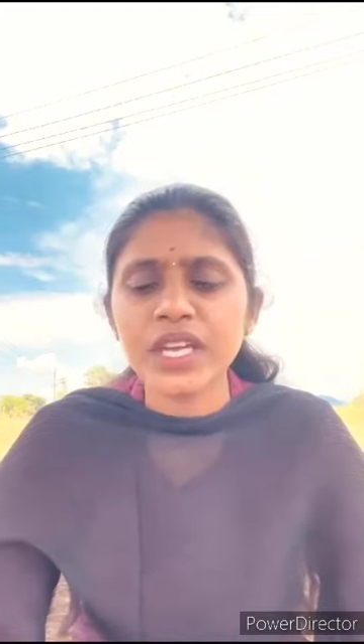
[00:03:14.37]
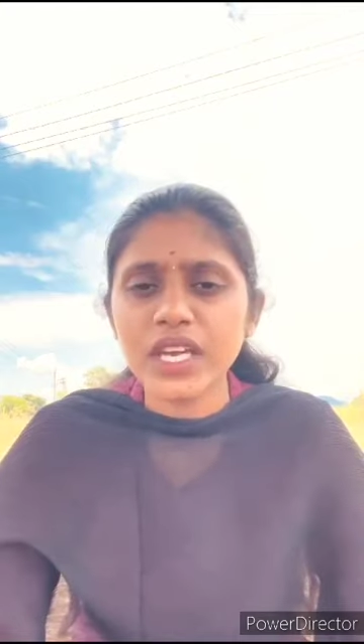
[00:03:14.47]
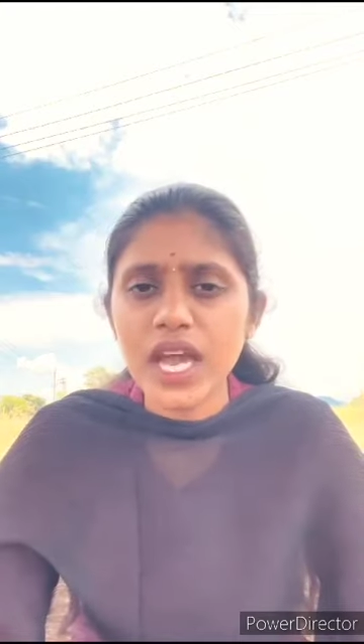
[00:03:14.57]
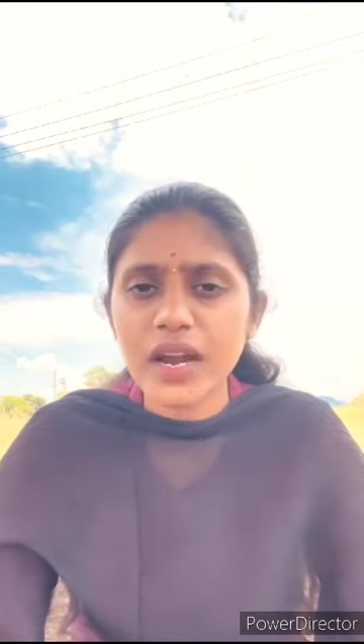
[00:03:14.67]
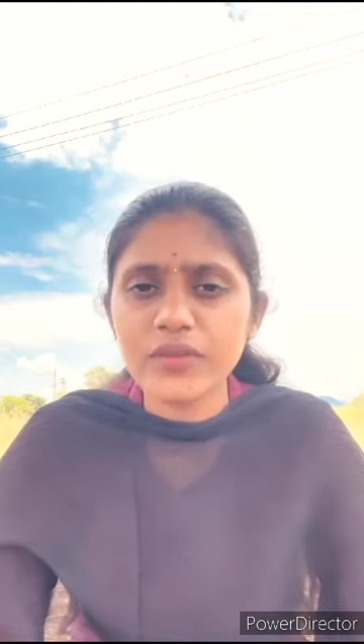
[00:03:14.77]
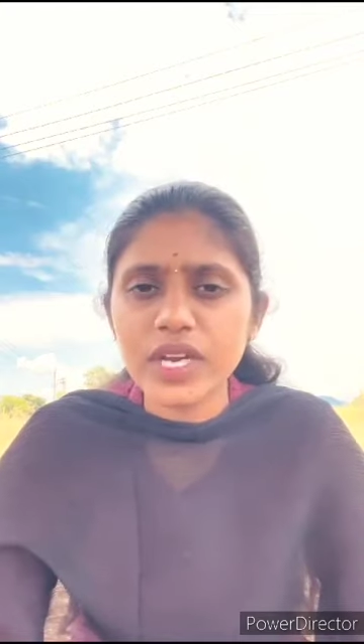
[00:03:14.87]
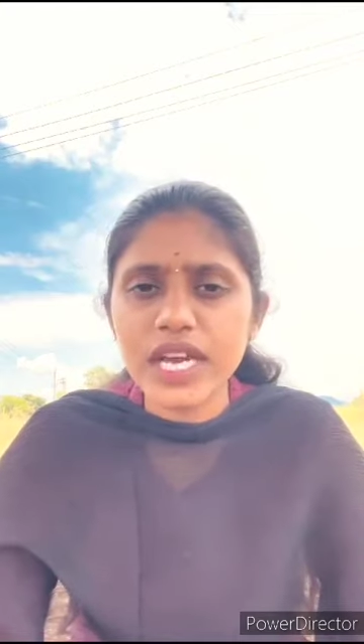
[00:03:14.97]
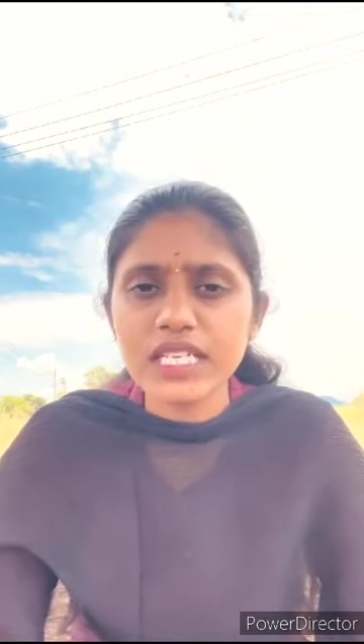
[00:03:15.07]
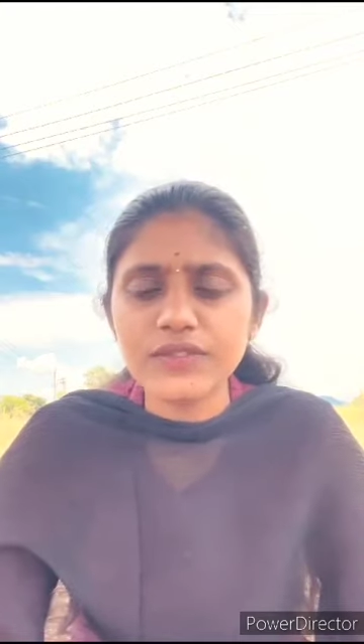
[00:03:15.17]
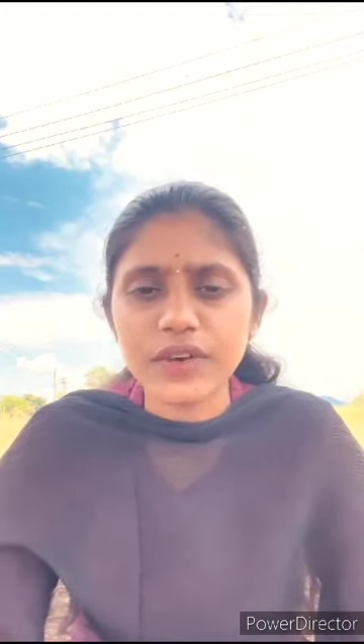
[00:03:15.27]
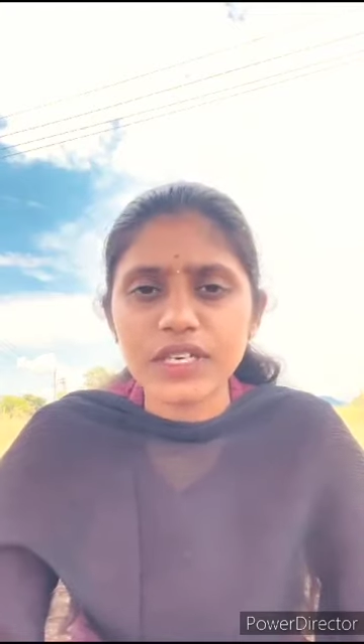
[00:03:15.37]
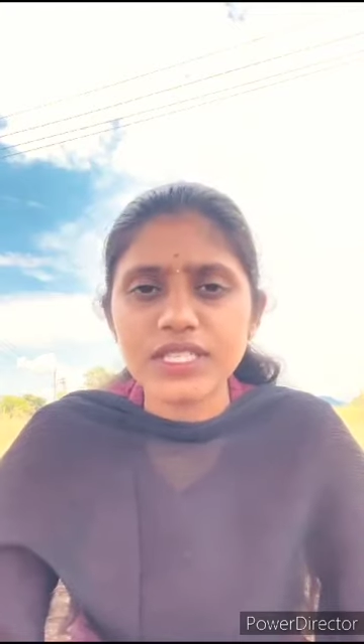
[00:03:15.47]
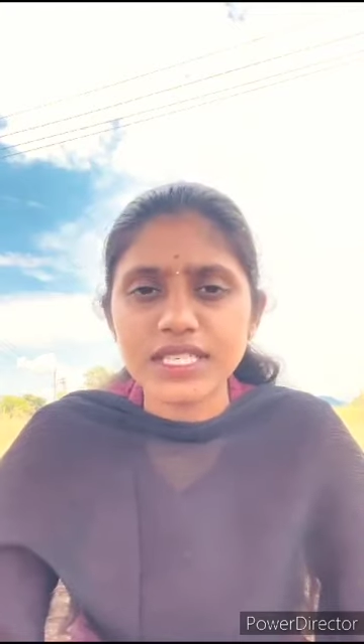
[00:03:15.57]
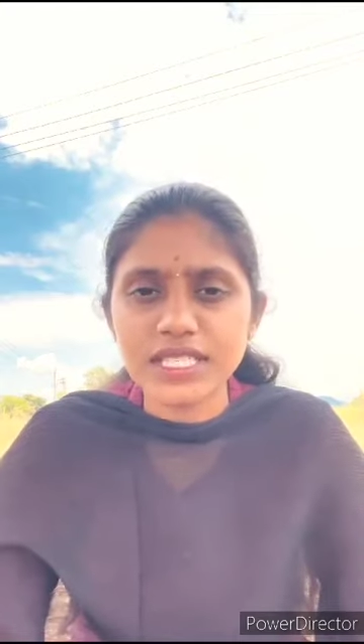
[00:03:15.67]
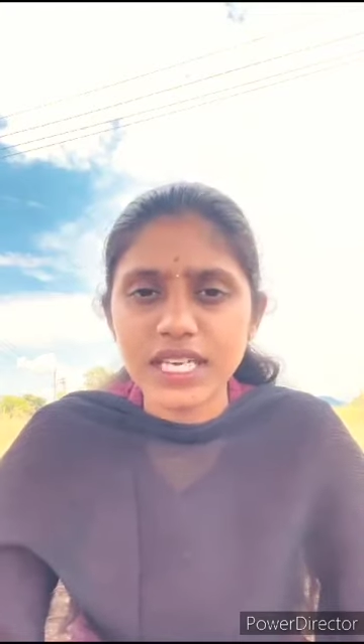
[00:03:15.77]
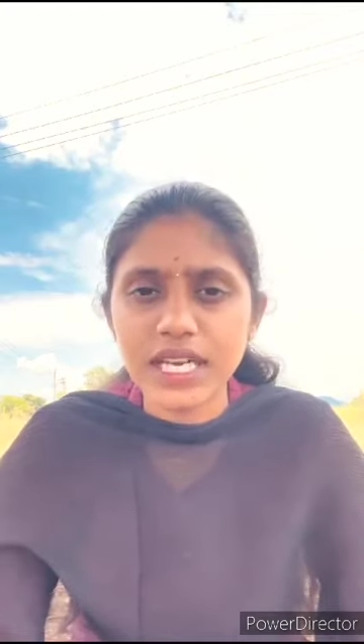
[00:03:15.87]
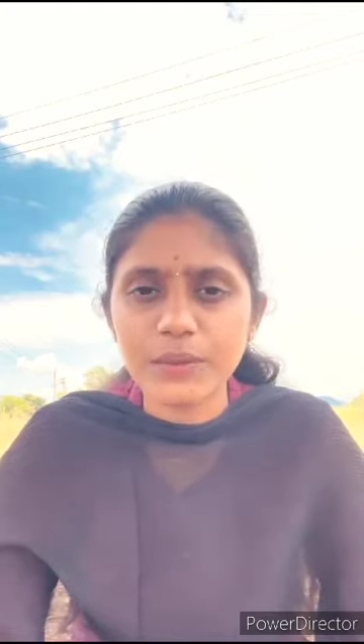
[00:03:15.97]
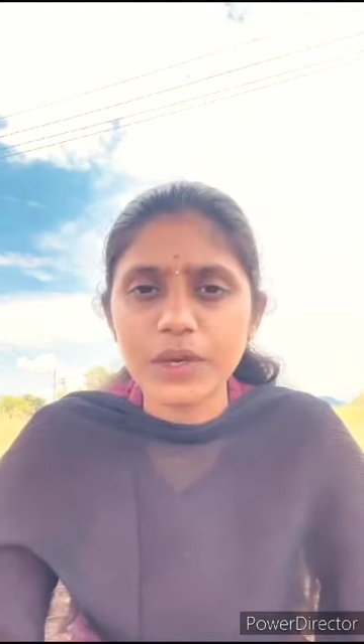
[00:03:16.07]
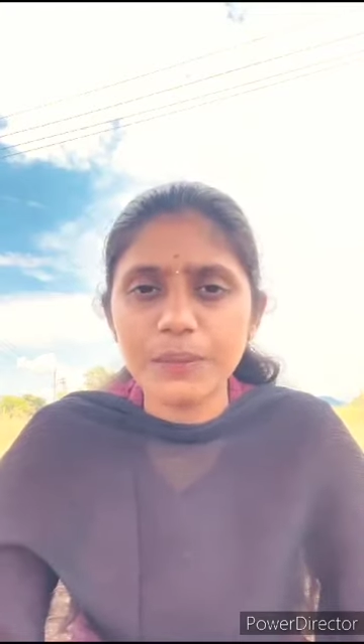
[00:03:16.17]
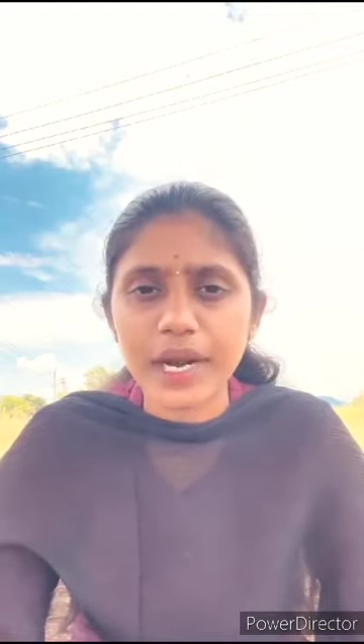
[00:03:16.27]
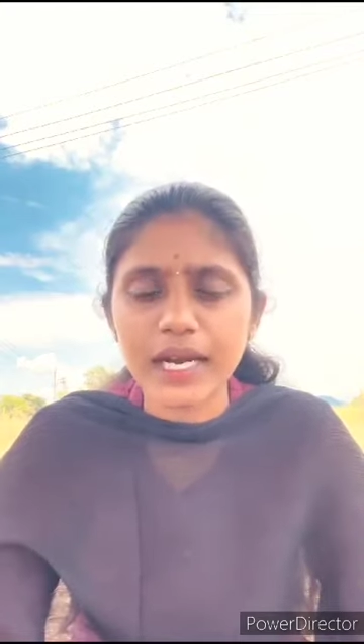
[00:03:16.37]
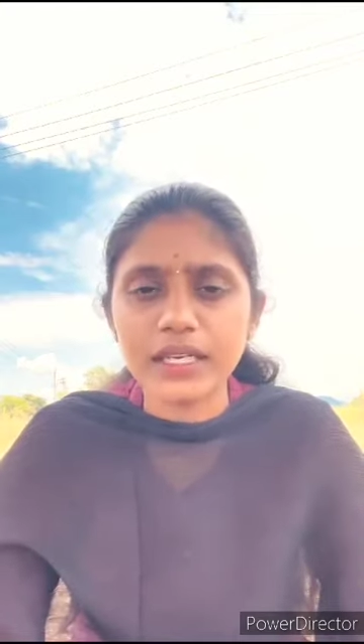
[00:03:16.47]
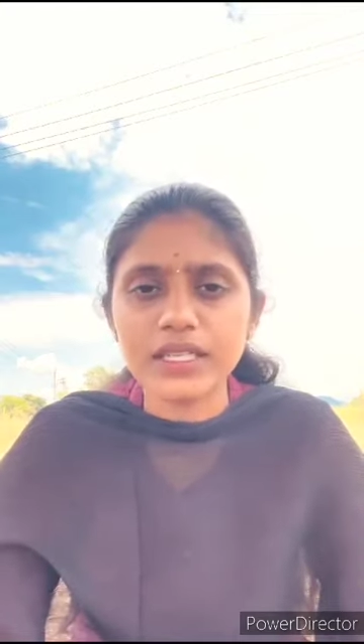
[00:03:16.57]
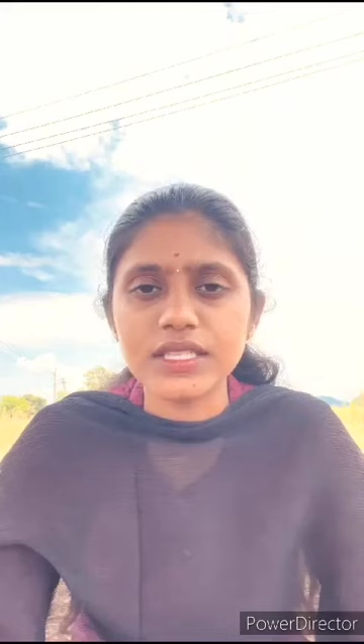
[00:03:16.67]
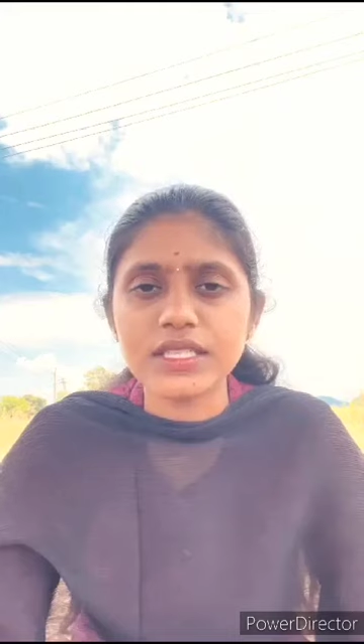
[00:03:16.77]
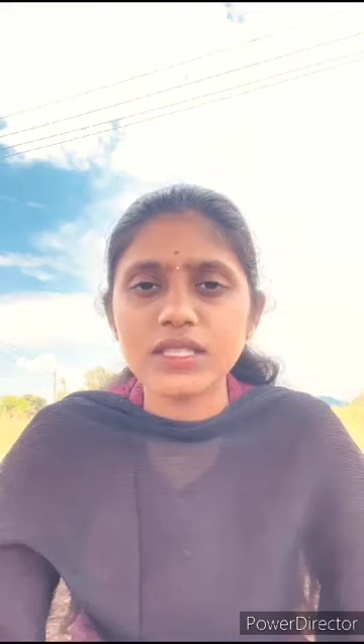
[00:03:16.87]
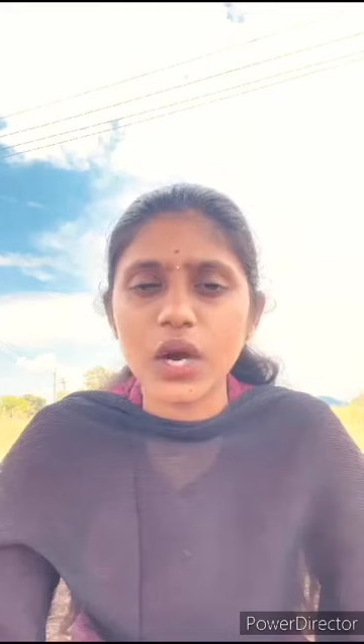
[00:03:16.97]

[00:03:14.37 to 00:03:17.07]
He advocates for sustainable practice